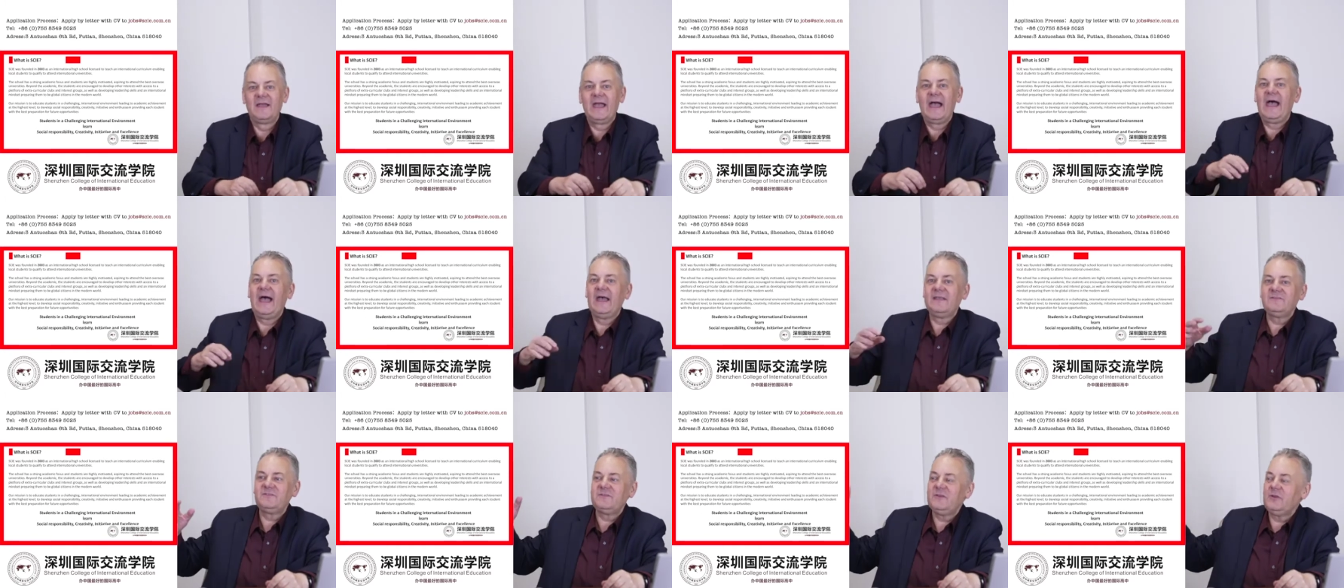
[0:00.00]

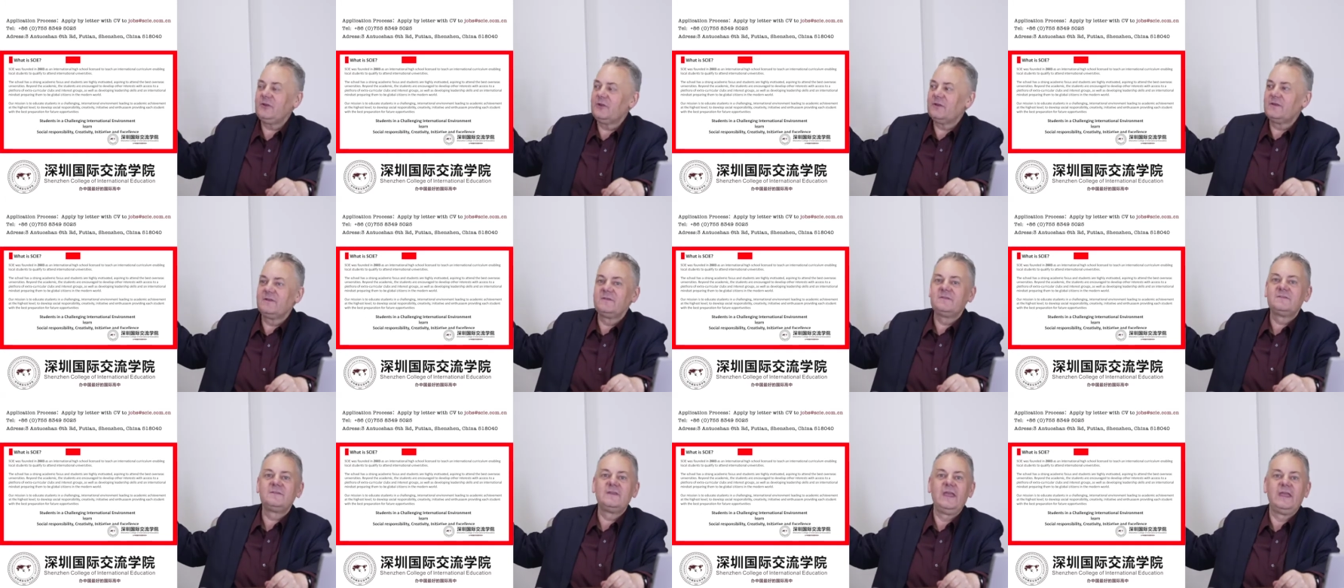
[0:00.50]
As you
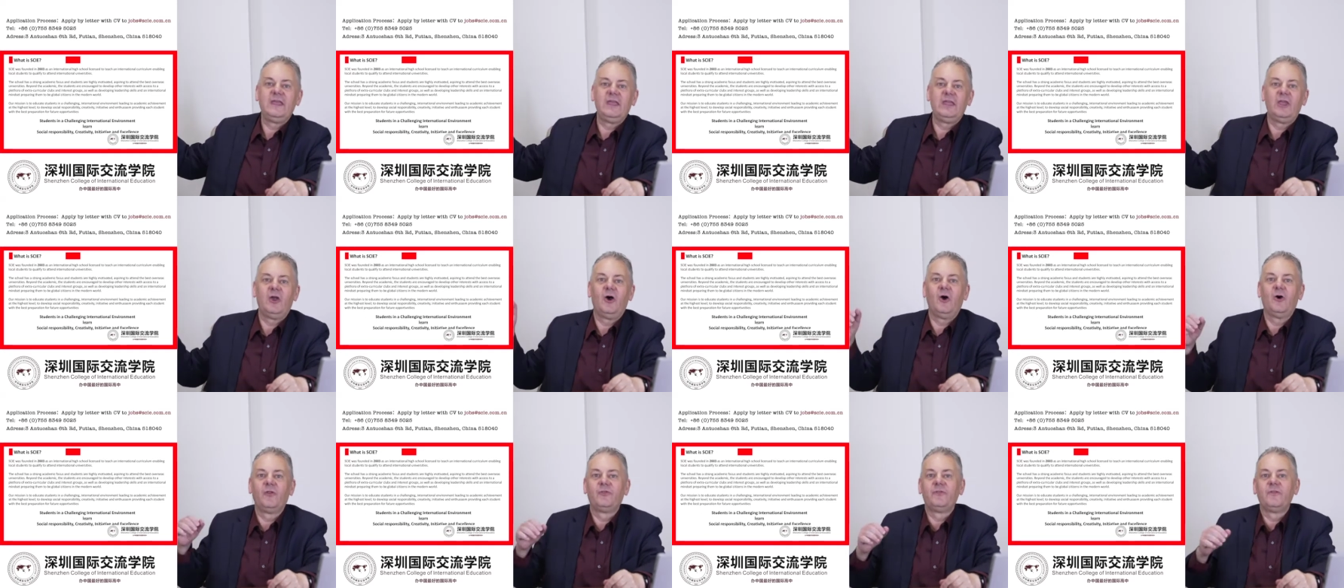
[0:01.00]
can
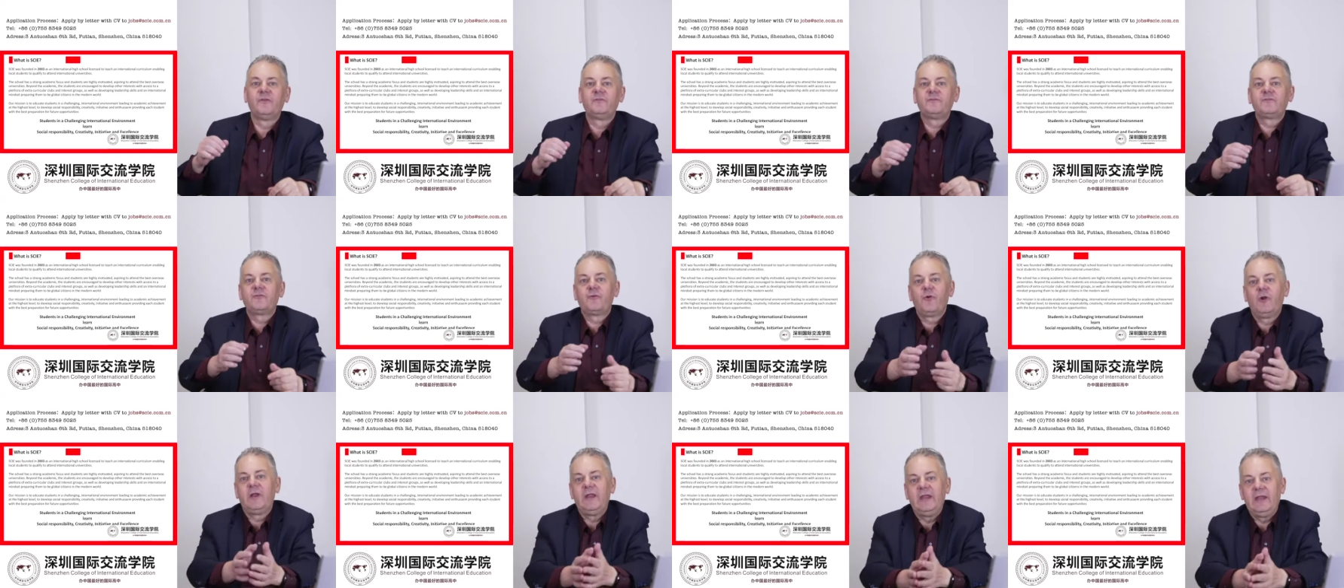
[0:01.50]
see on the
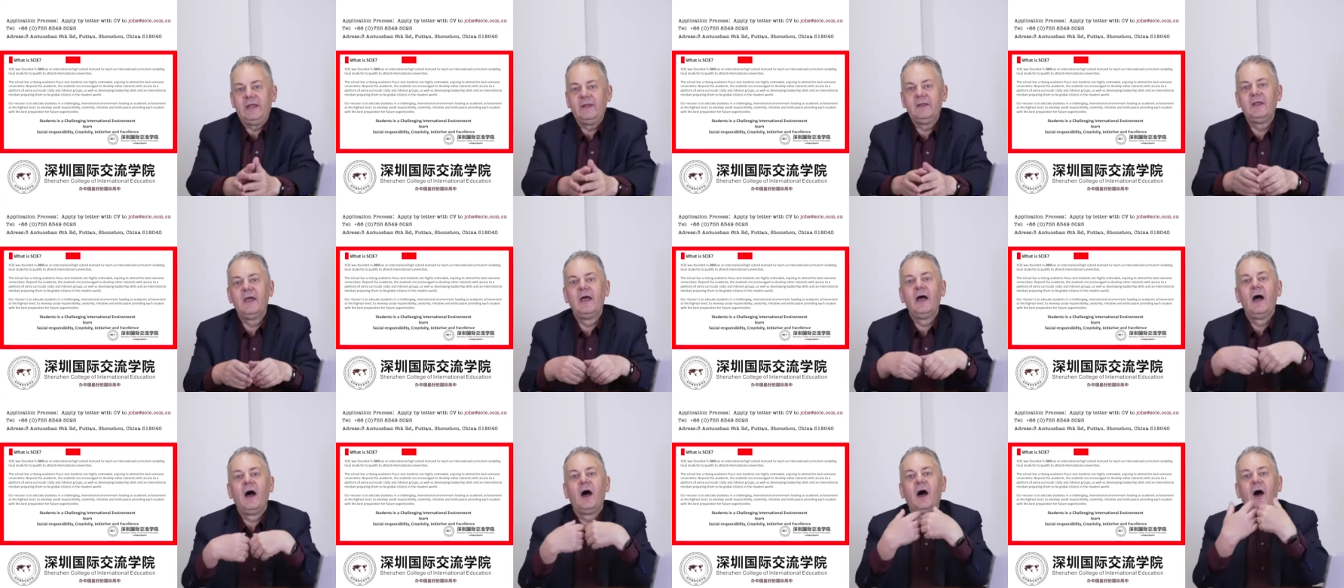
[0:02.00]

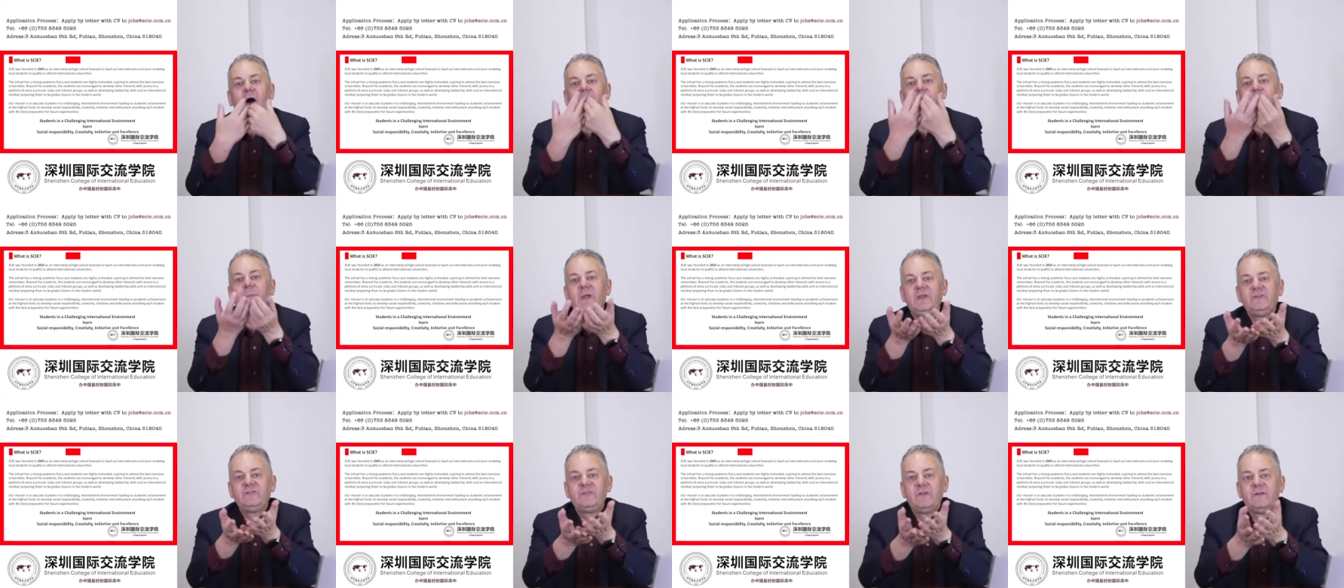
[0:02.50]
screen, our
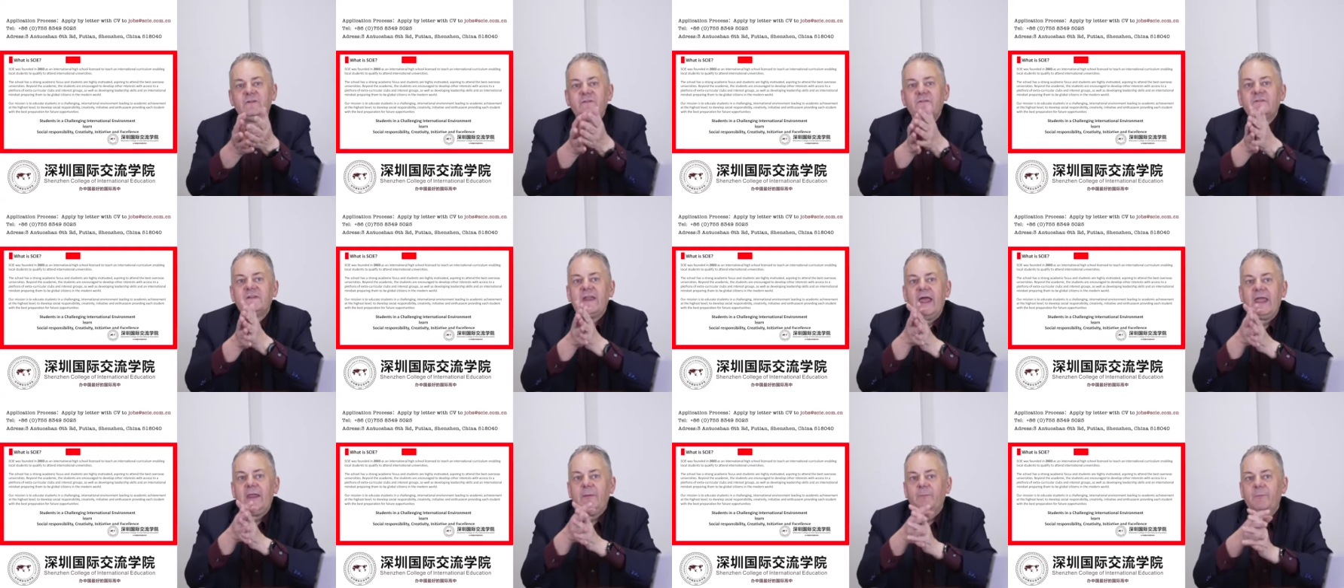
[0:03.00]
mission
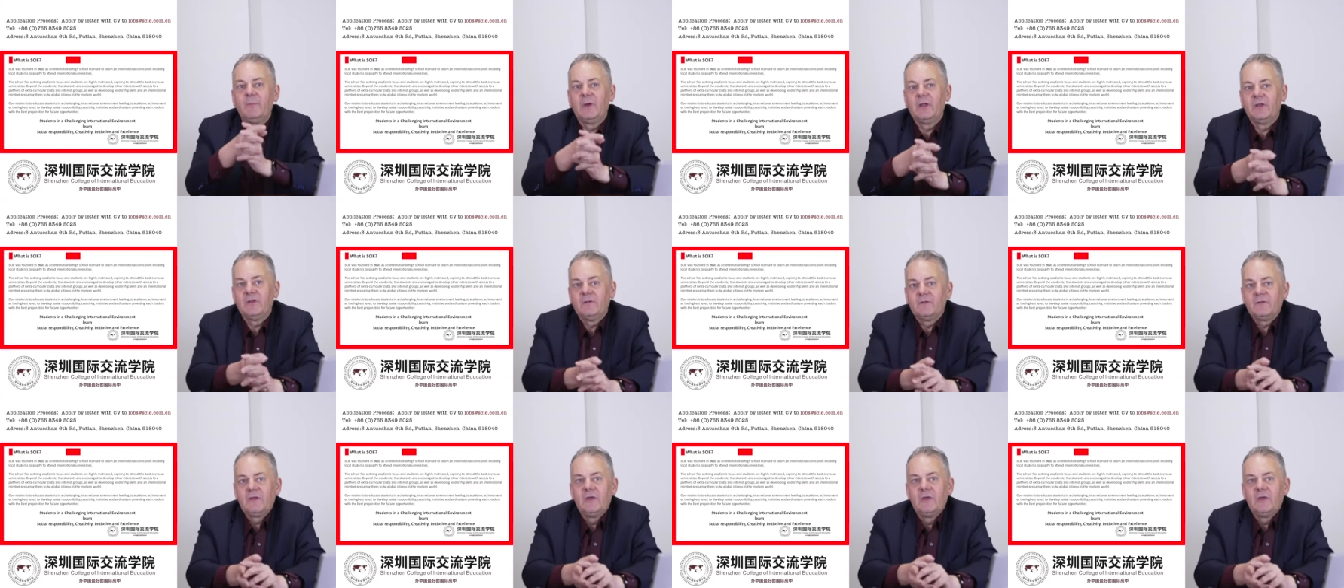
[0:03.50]
statement.